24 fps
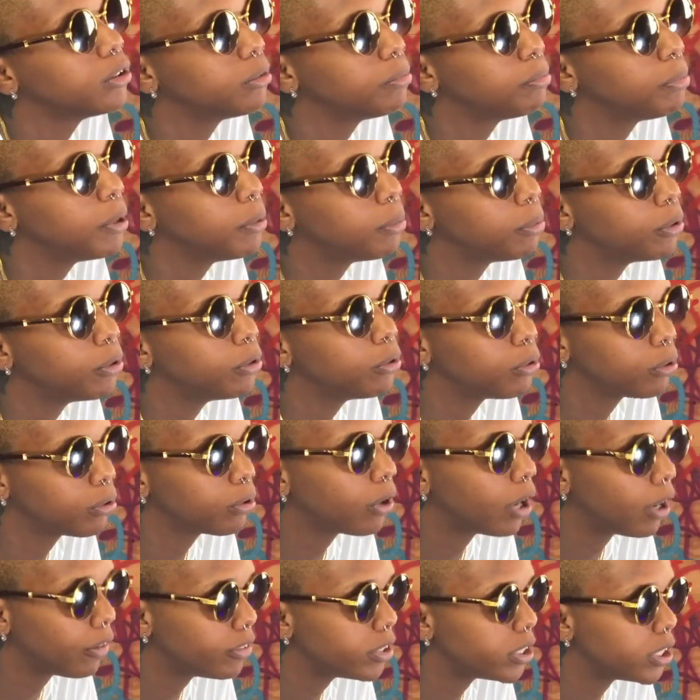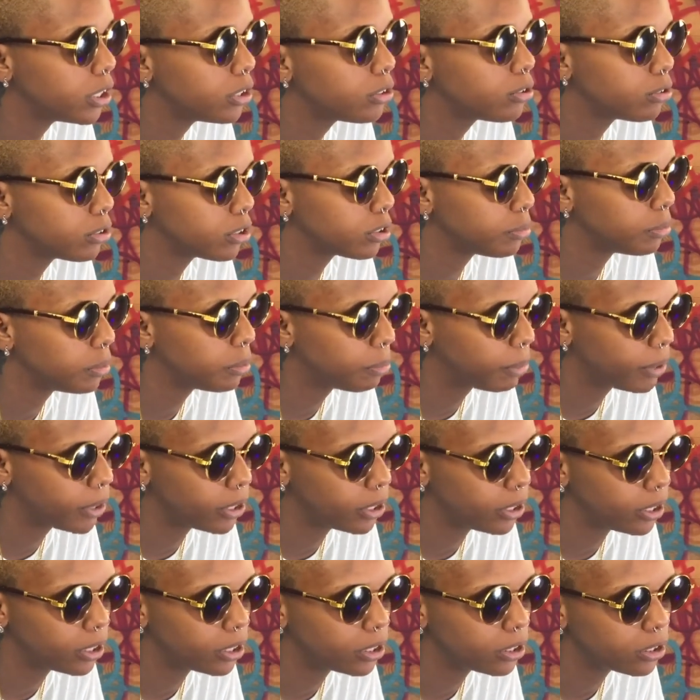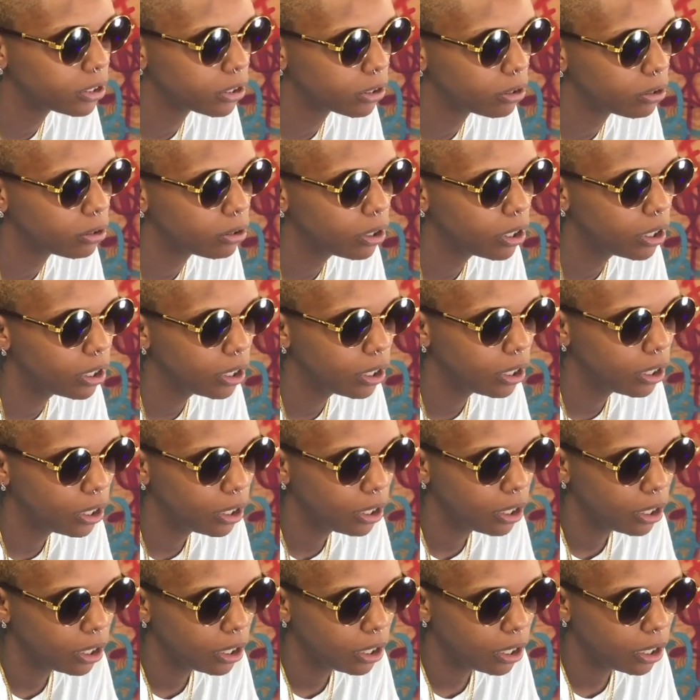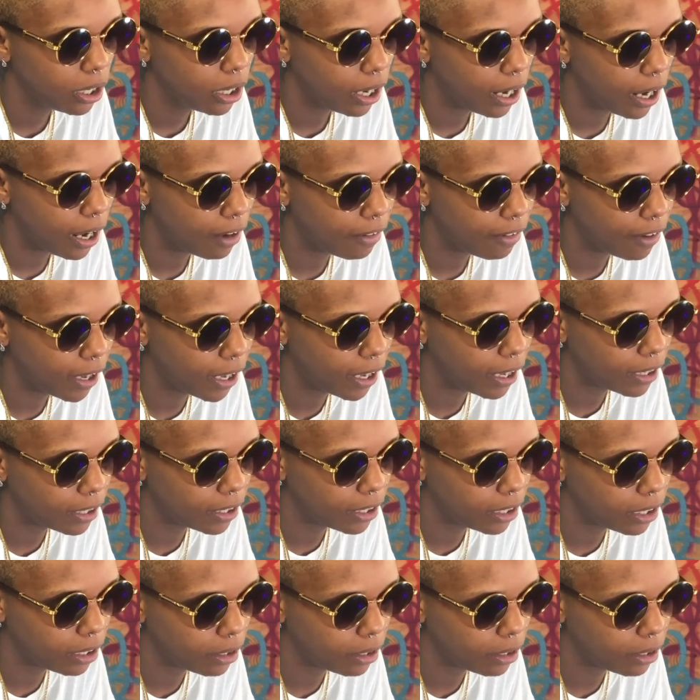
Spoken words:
people gravitate towards me, period. So I've had,